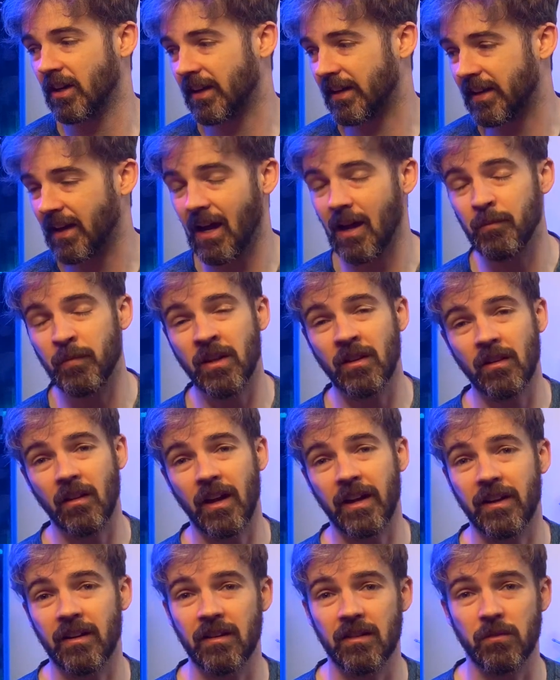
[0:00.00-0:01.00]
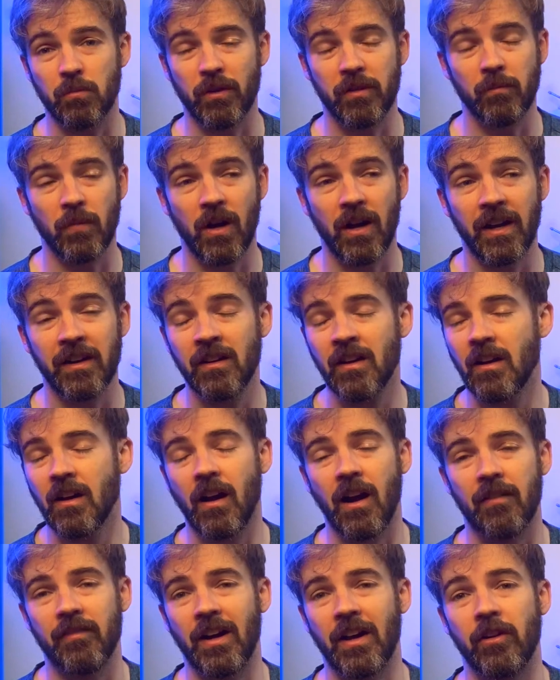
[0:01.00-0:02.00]
cabinet like it is with mine.
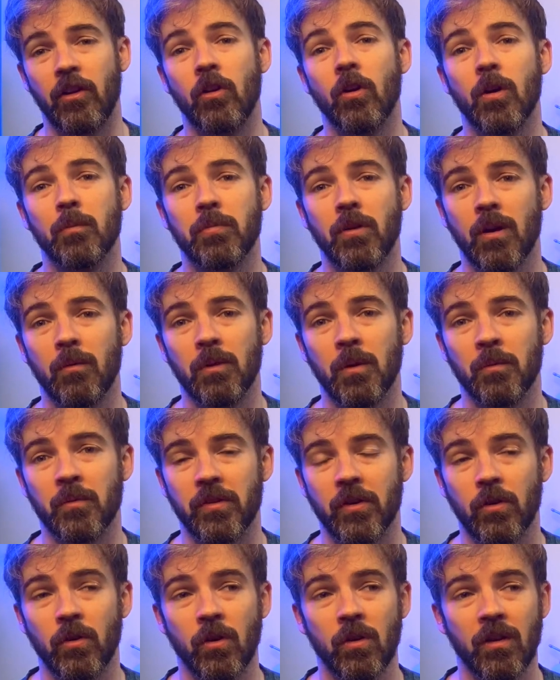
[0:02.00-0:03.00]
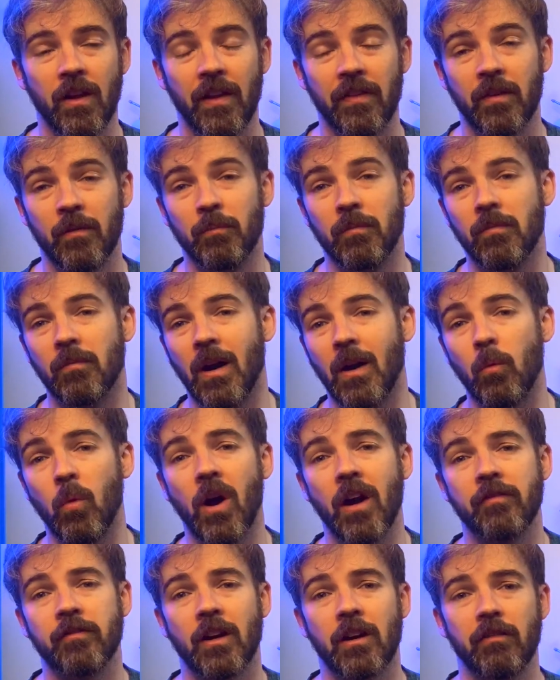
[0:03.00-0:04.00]
I've had no problems at all, and my
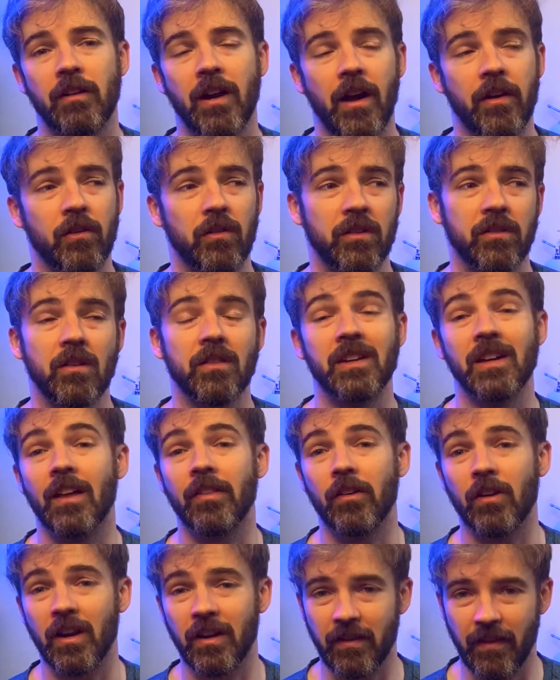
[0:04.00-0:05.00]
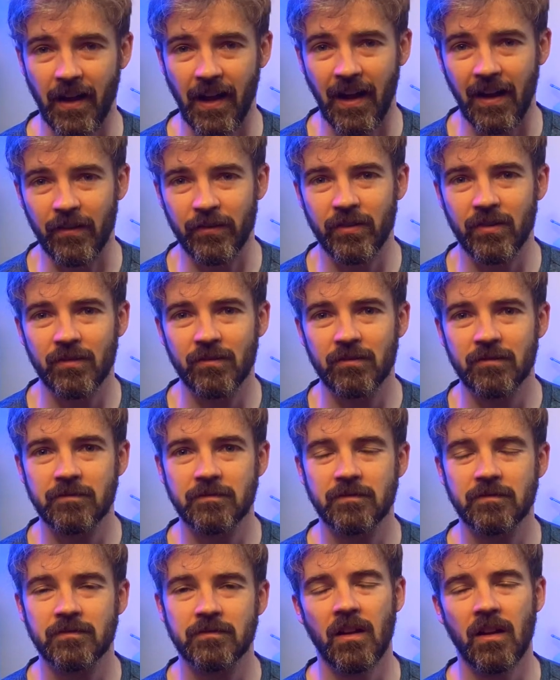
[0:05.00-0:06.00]
Wi-Fi router is on the other end of the house.
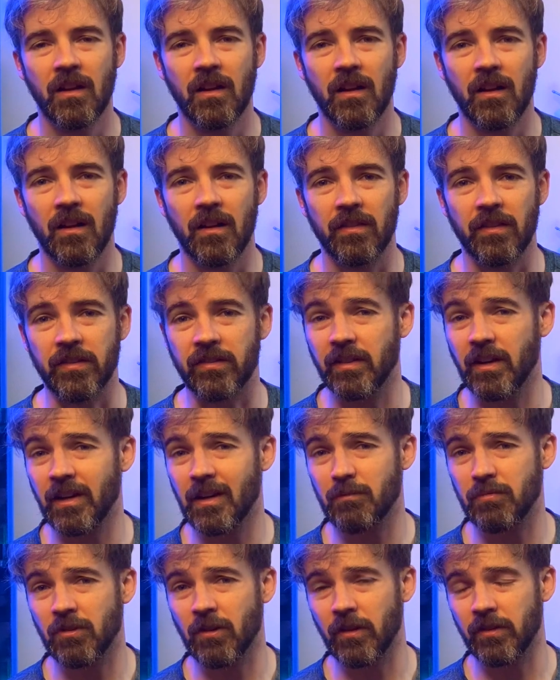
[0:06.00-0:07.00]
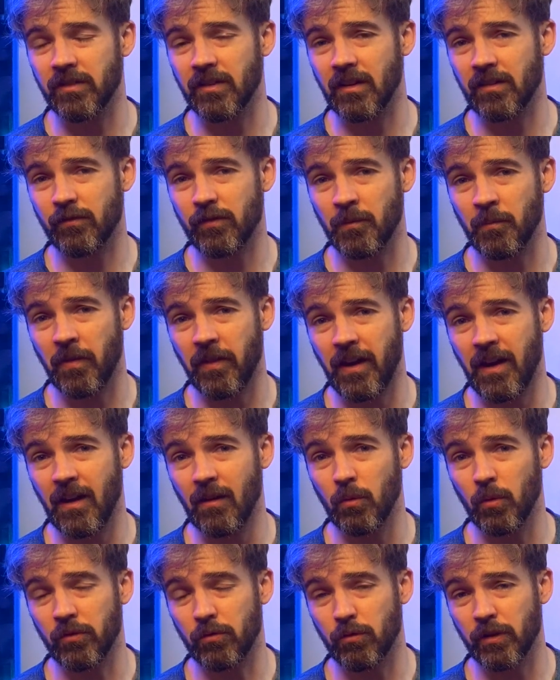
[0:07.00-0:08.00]
The setup process from
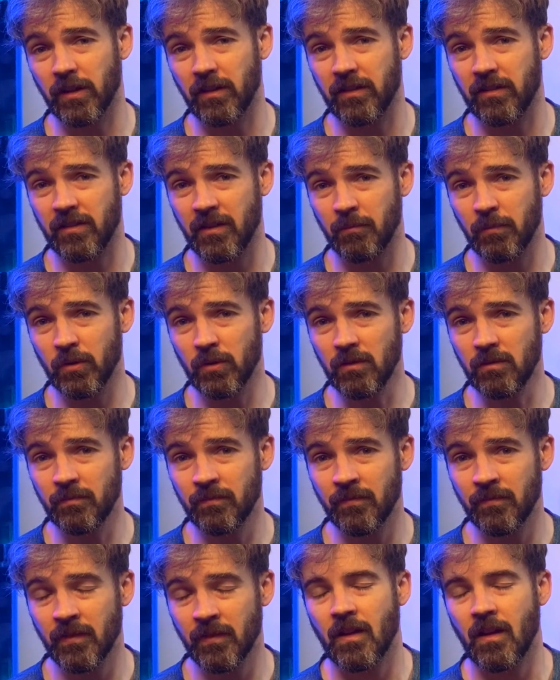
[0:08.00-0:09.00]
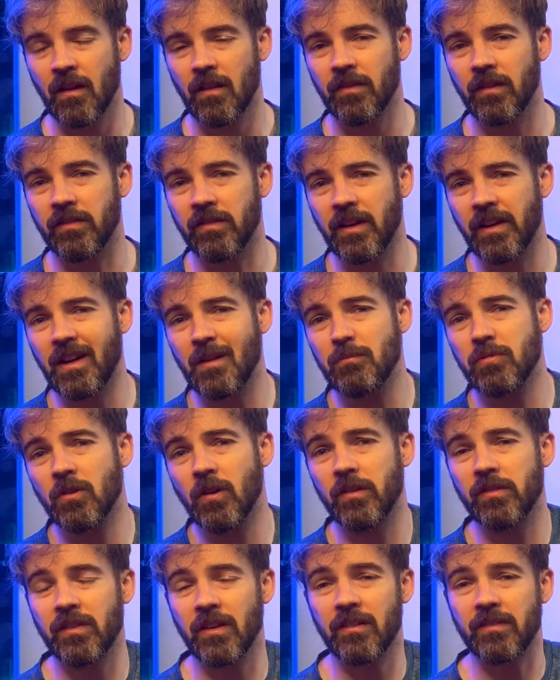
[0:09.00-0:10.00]
there was really simple. The setup
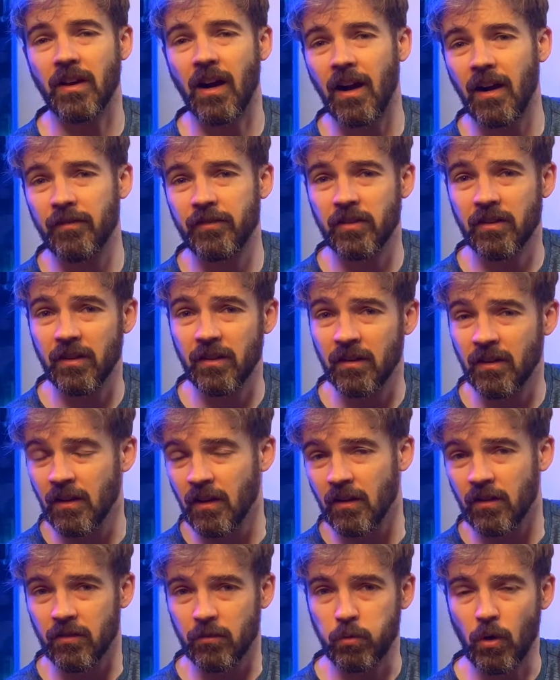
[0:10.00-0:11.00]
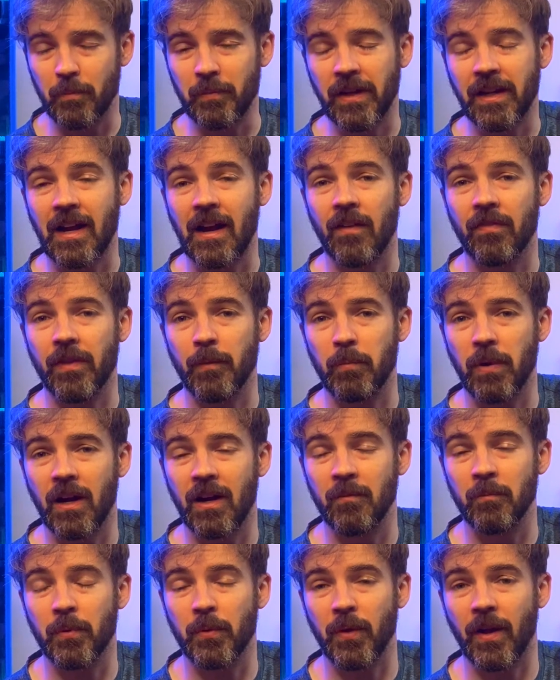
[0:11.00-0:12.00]
process after swapping out the
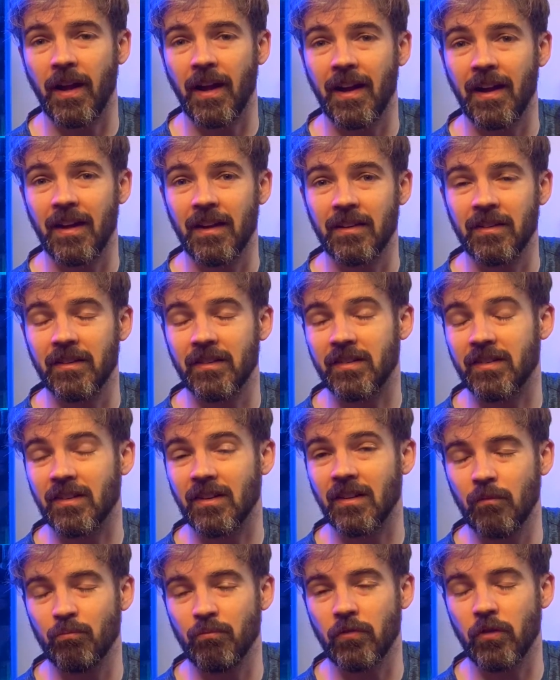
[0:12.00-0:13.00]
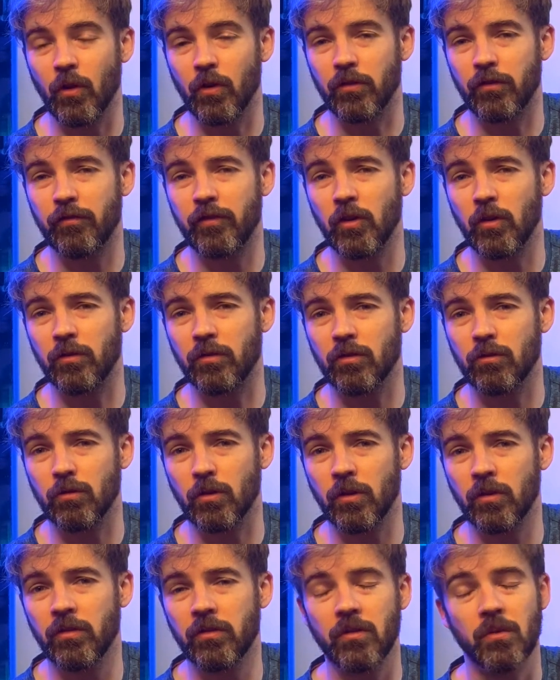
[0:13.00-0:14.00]
pump and those few
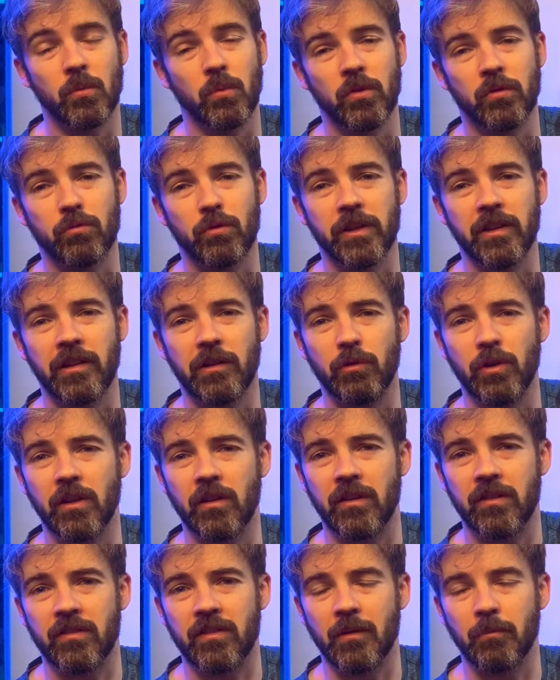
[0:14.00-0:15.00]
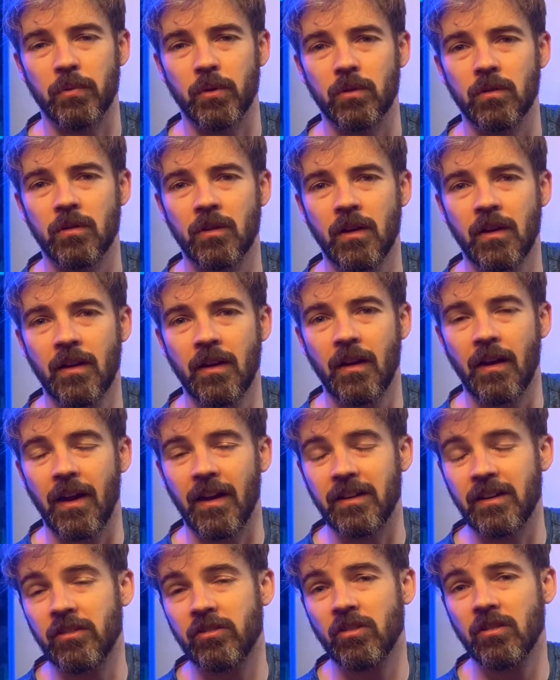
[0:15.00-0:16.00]
screws was really, really simple.
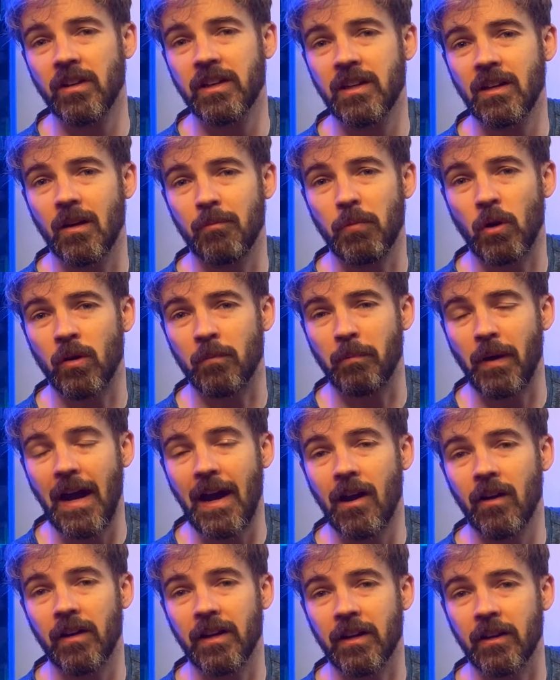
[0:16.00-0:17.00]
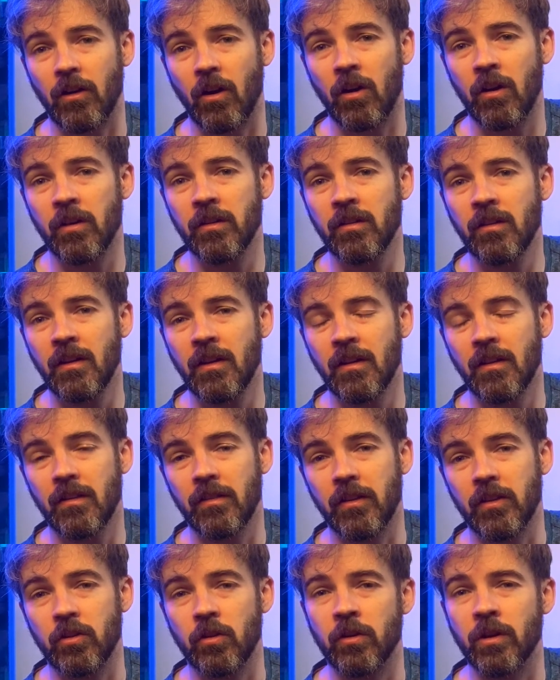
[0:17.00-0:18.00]
Initially, upon powering it on,
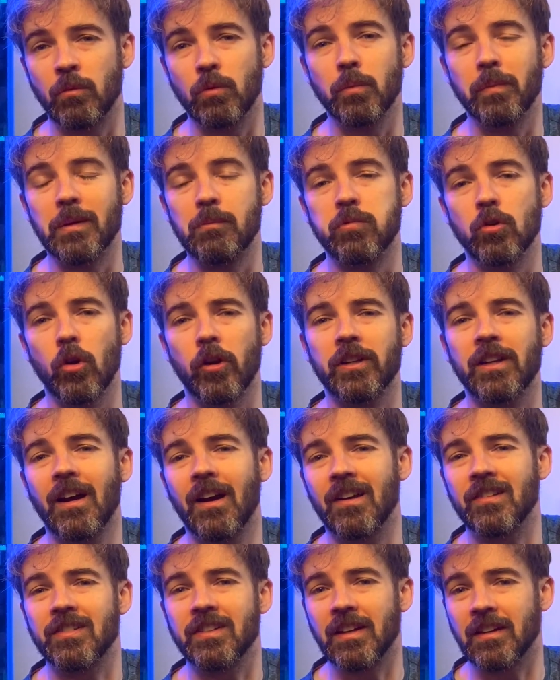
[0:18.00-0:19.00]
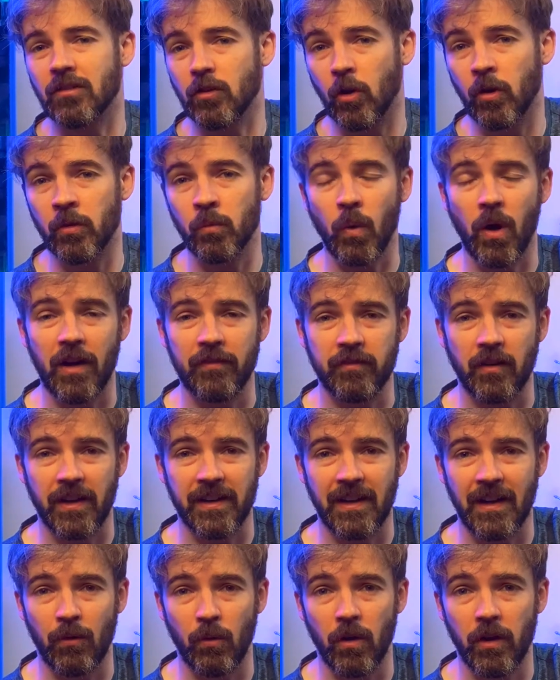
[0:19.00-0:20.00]
the unit will be broadcasting its own Wi-Fi
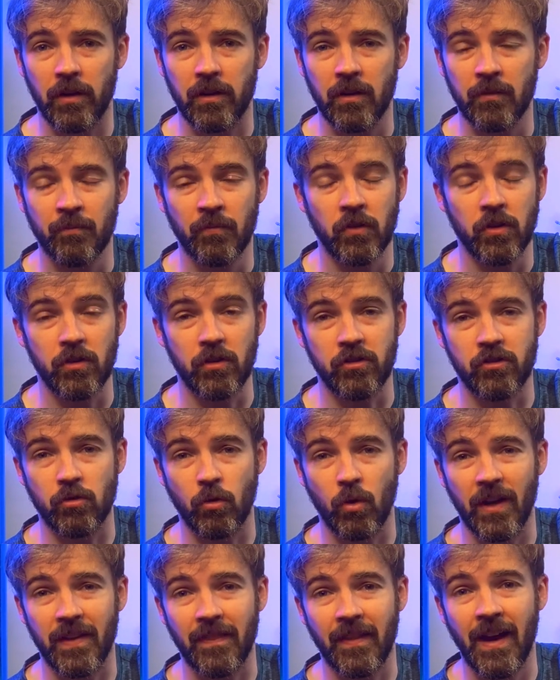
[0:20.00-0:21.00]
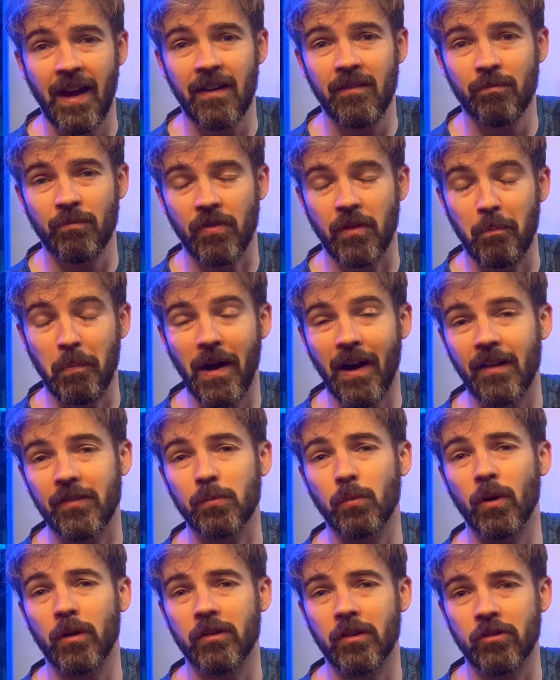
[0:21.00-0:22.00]
network. You join that, the
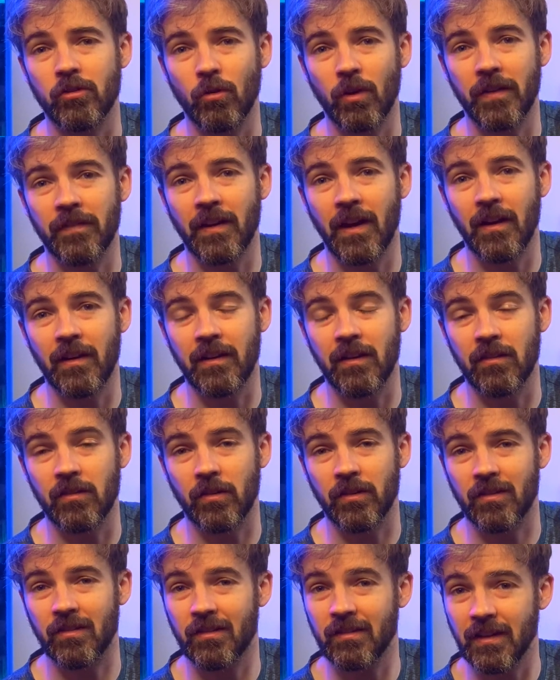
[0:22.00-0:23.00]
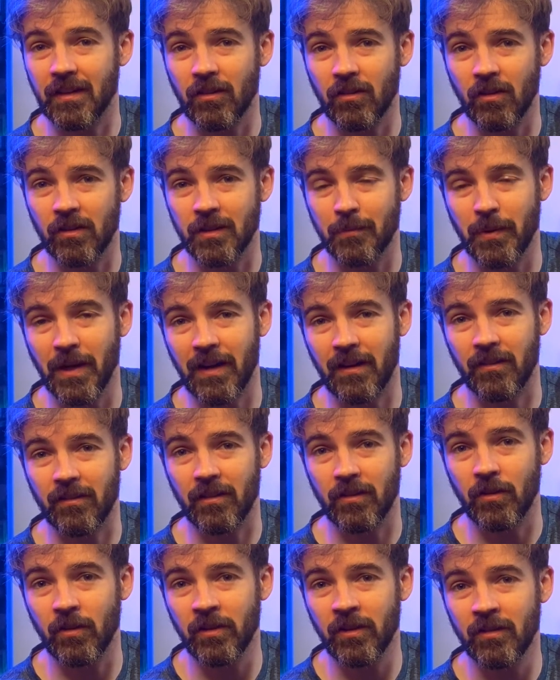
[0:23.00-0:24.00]
password to join that is on a sticker on the back of the
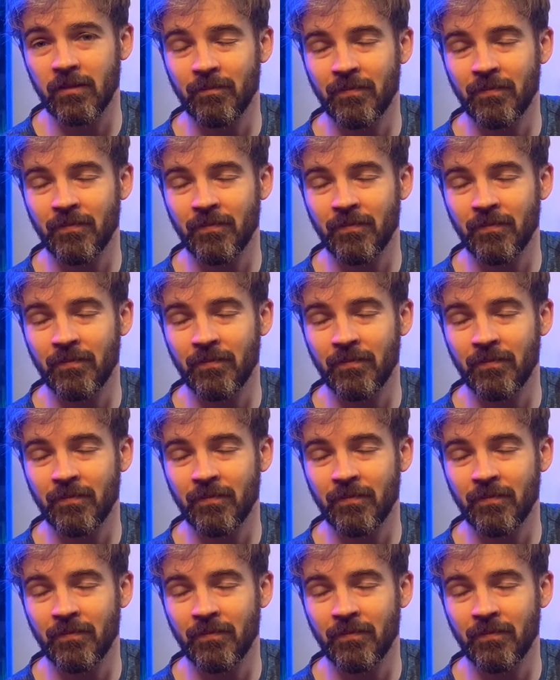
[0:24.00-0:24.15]
unit,